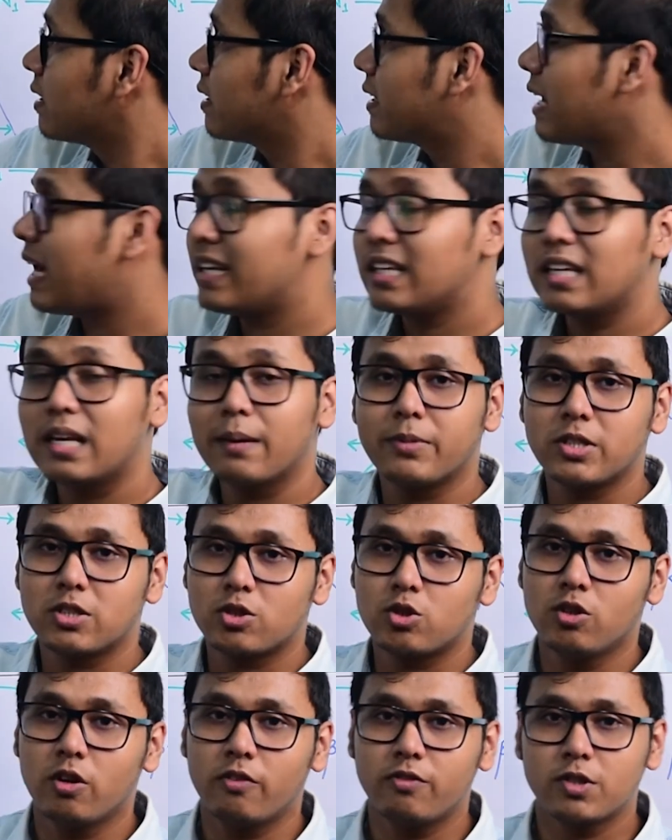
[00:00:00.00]
carrying
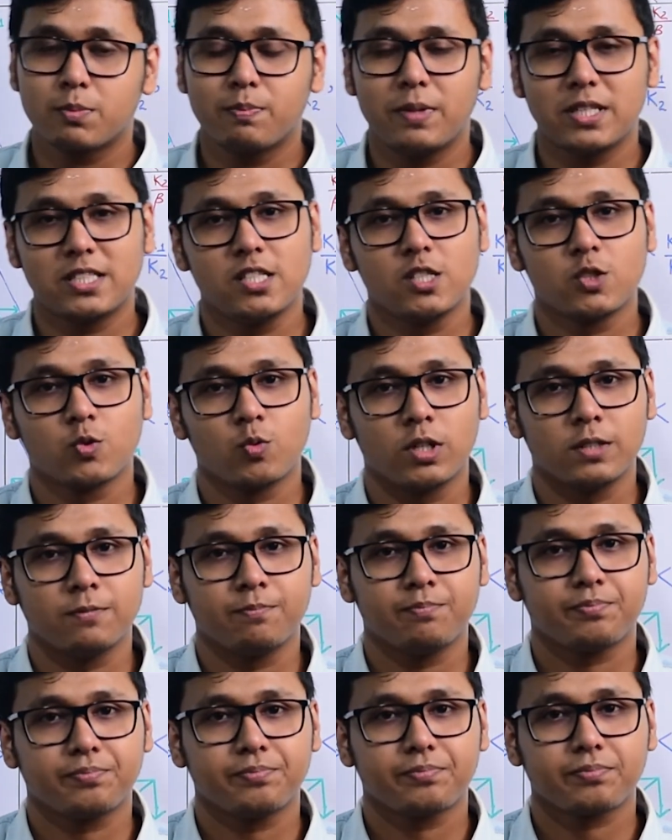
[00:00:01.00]
capacity of species one,
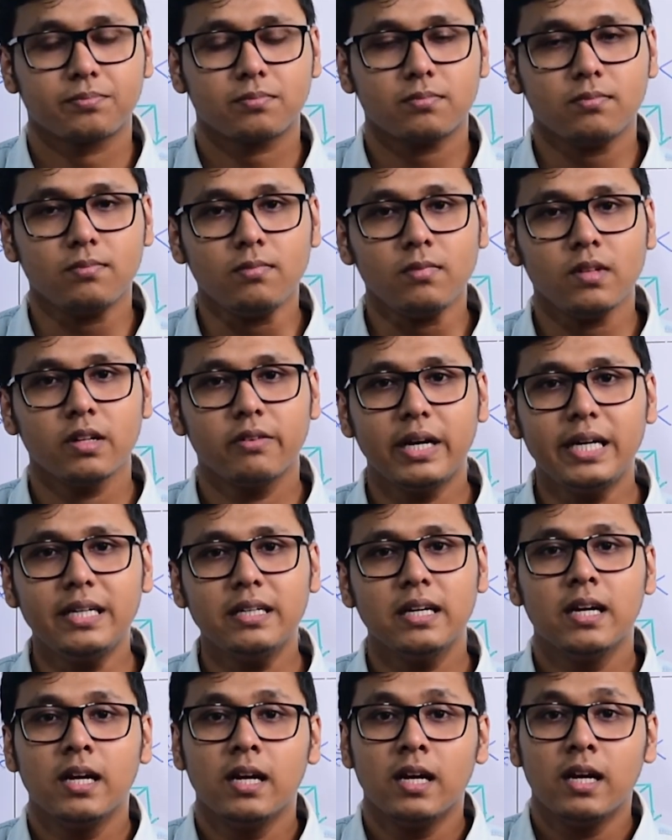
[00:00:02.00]

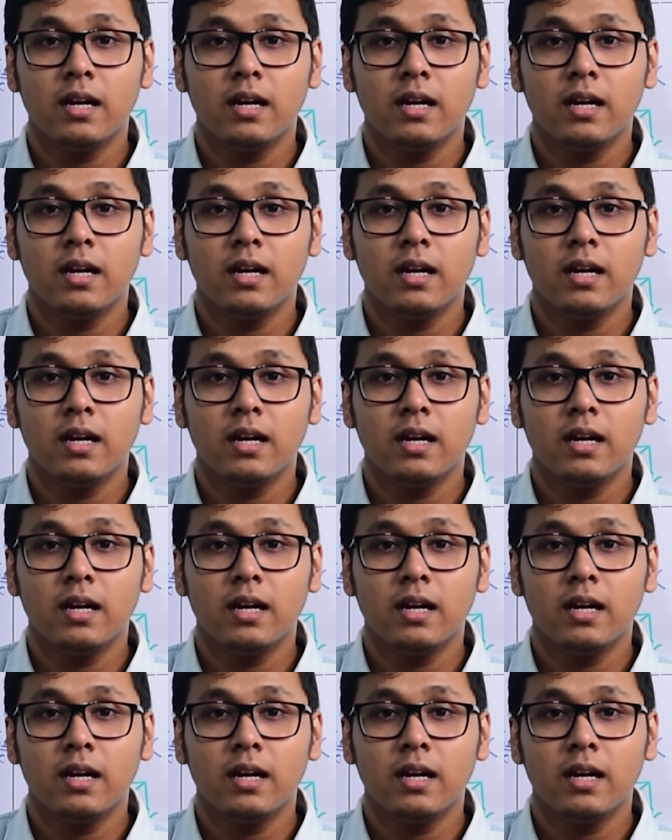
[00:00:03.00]
right?